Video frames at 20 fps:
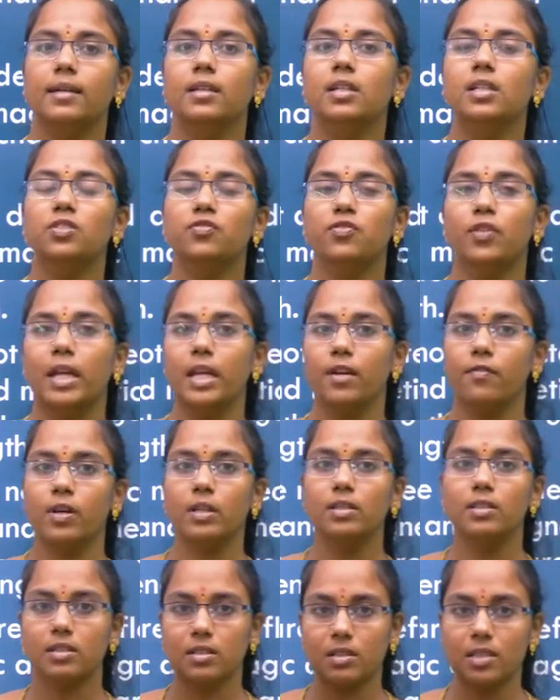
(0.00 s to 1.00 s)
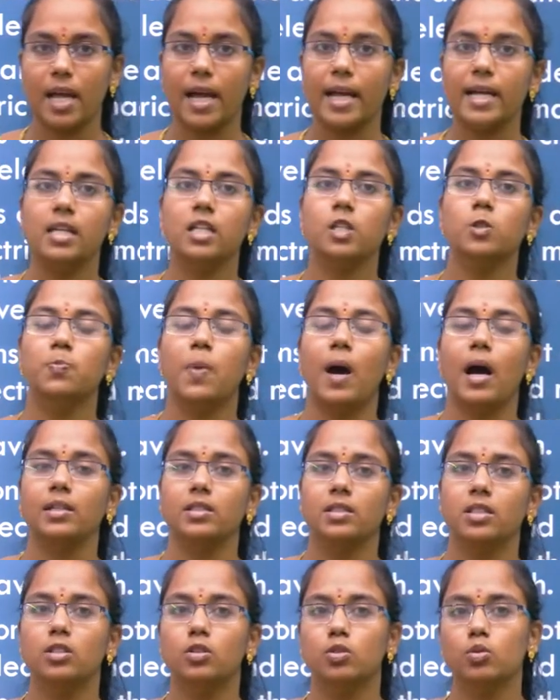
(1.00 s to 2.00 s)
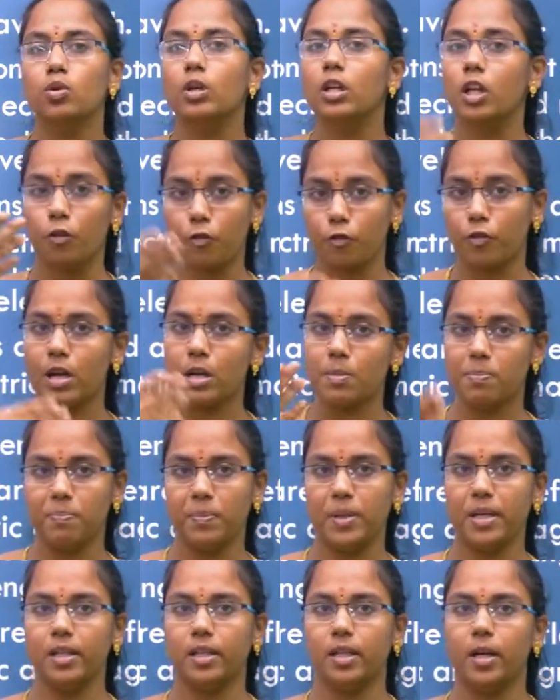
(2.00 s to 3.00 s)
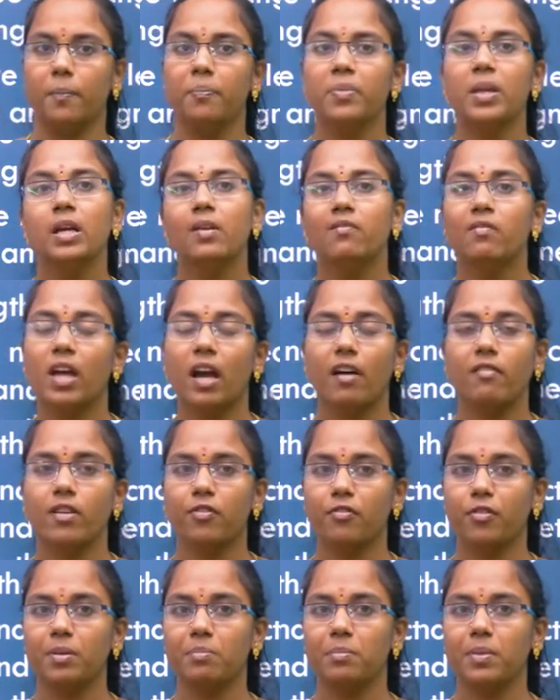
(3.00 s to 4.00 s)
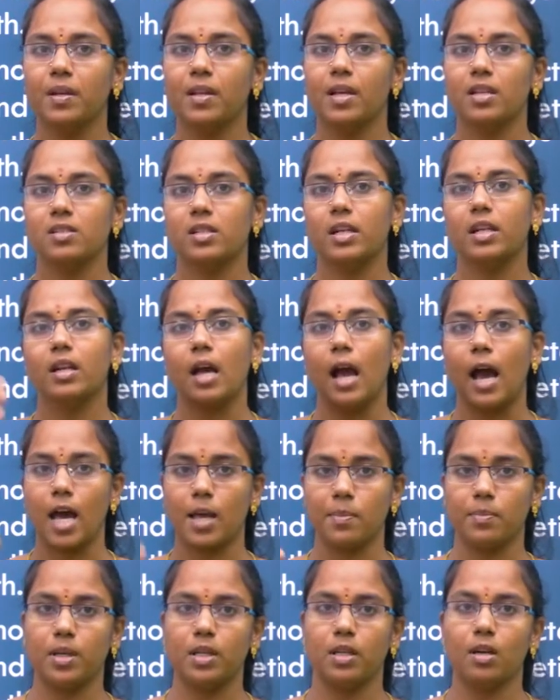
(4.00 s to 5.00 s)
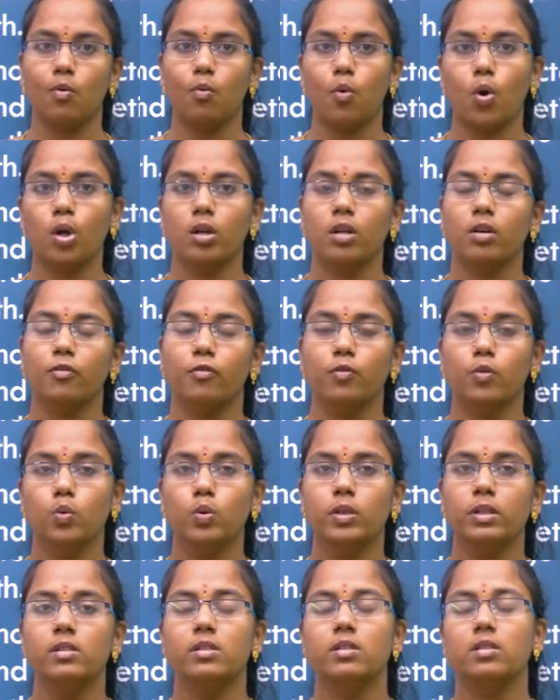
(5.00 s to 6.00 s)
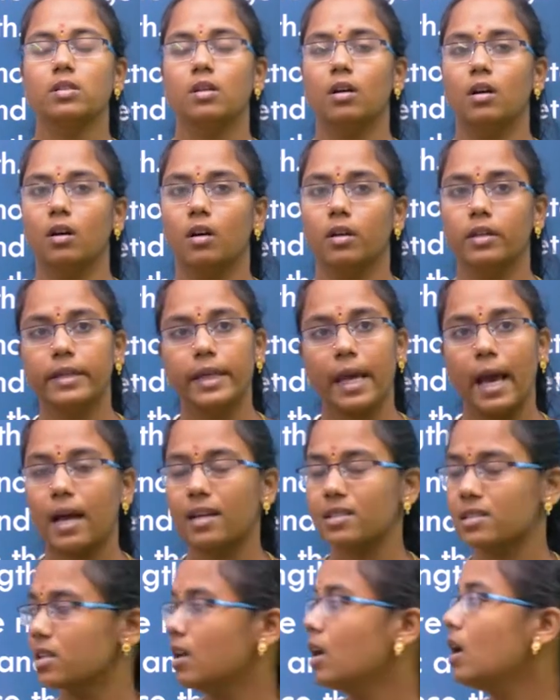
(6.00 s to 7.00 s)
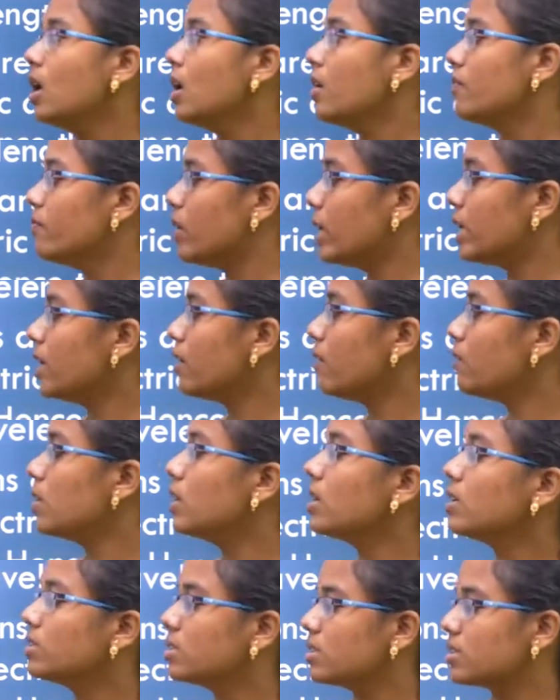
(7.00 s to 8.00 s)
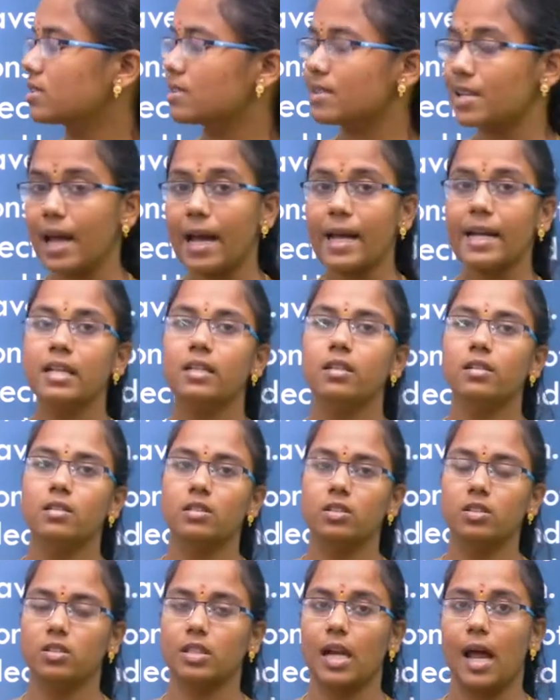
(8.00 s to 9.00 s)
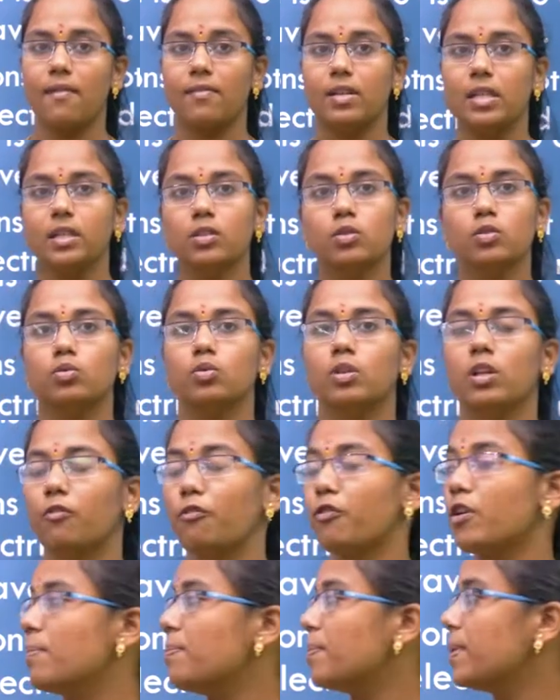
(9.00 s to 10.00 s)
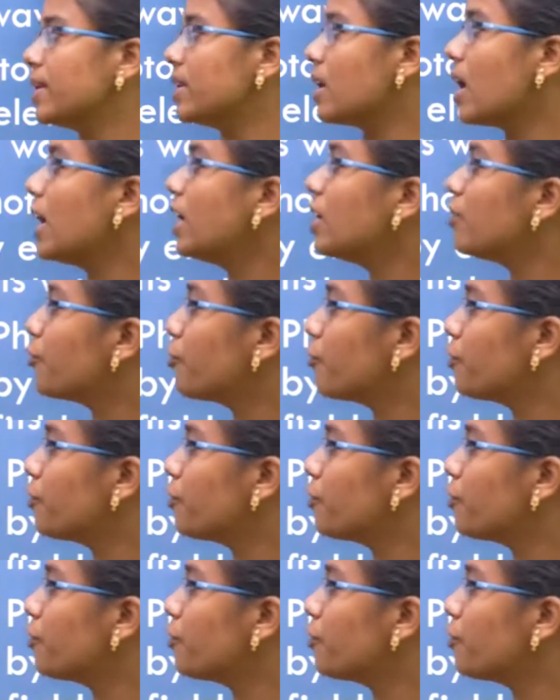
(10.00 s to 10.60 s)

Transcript: is whenever this light is passing through different media, we have different media, right? Air media, water, fluids, gas. Whenever this light is traveling through different media, its